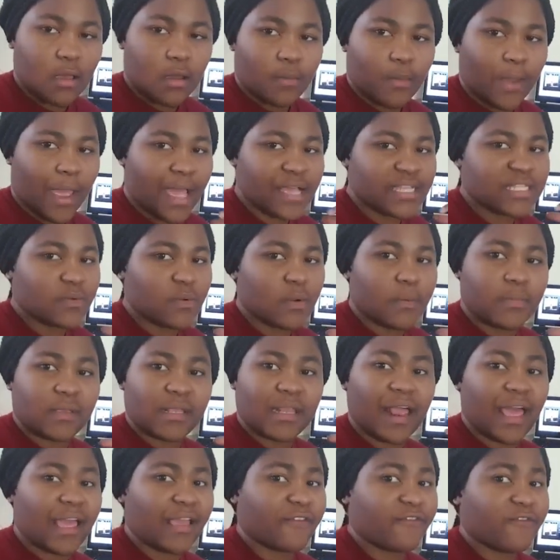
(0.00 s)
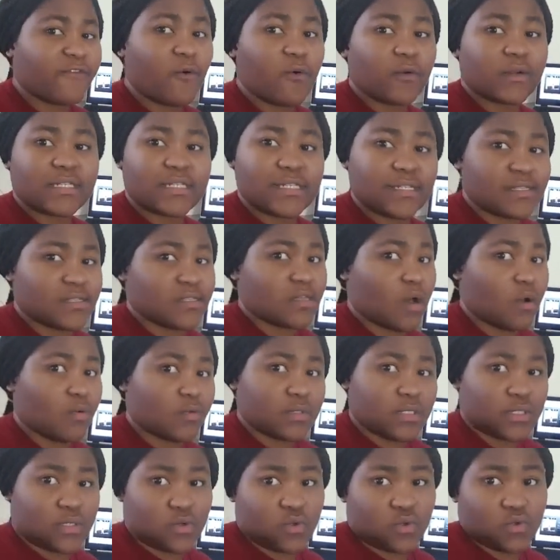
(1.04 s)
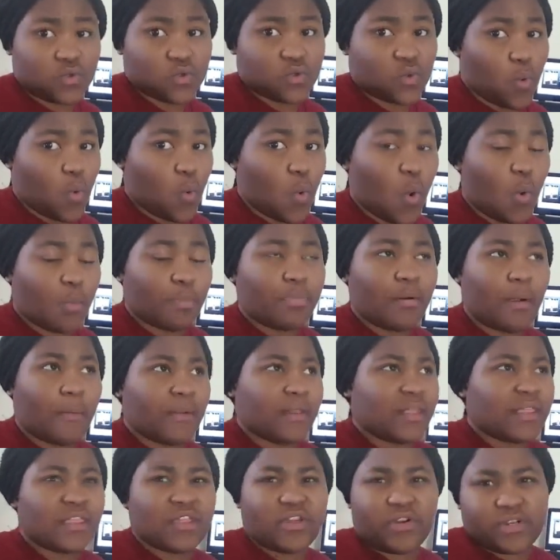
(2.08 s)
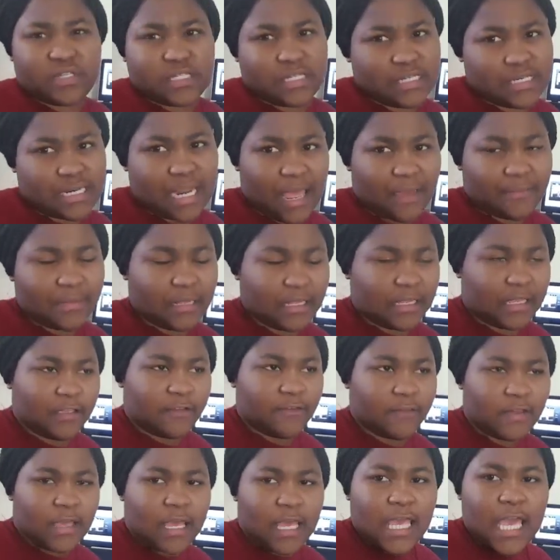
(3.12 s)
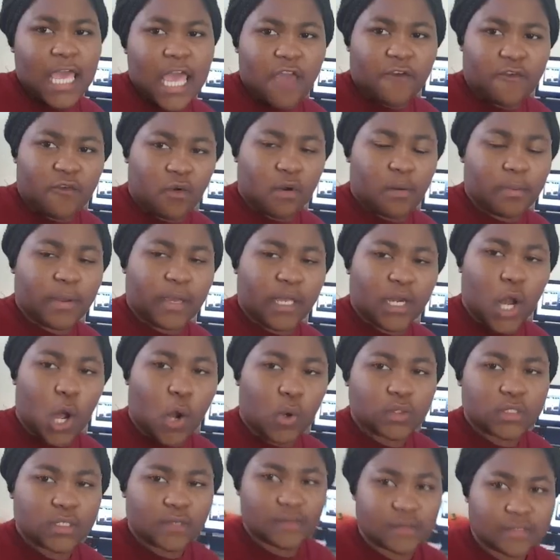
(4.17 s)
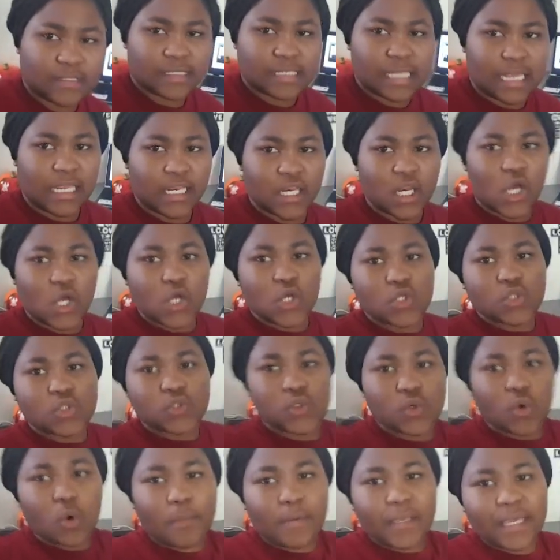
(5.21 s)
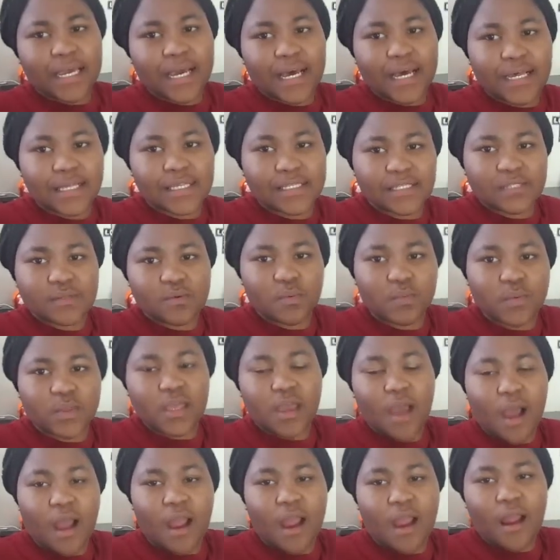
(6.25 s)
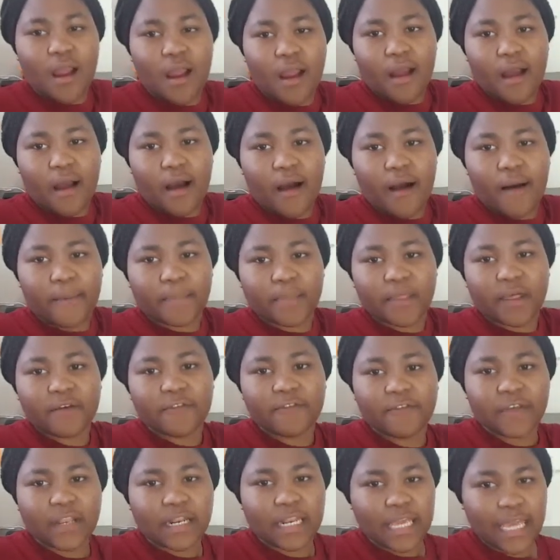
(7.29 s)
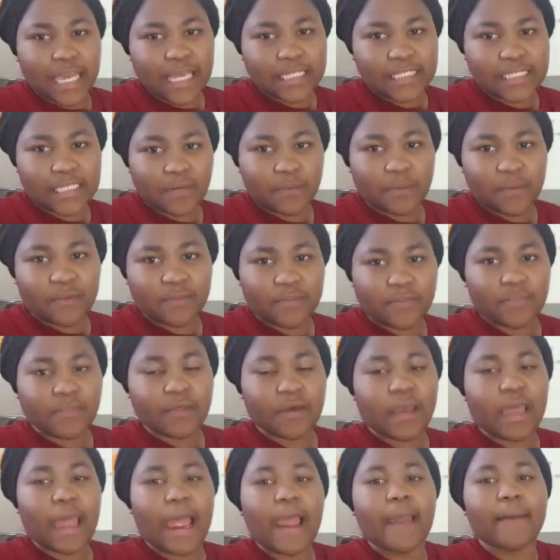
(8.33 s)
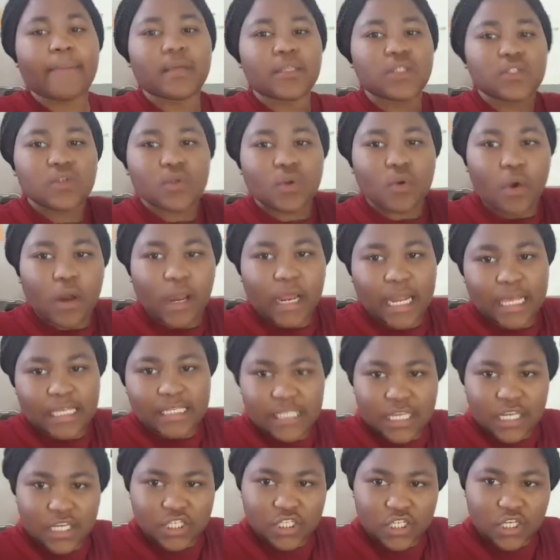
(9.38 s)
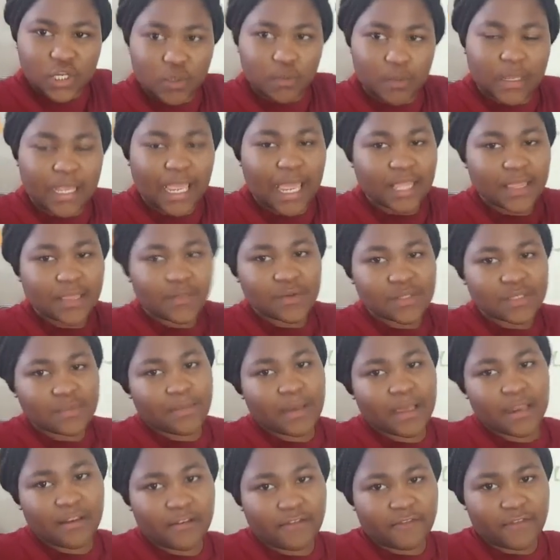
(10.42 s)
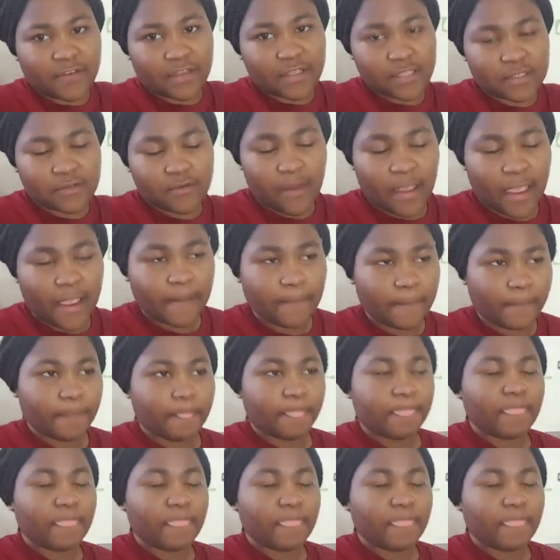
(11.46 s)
whereas it would be like 14,000 or so, or probably 13, I believe, if we were paying out of state. So because we are affiliated with the Caribbean Student Organization, we get those benefits, right?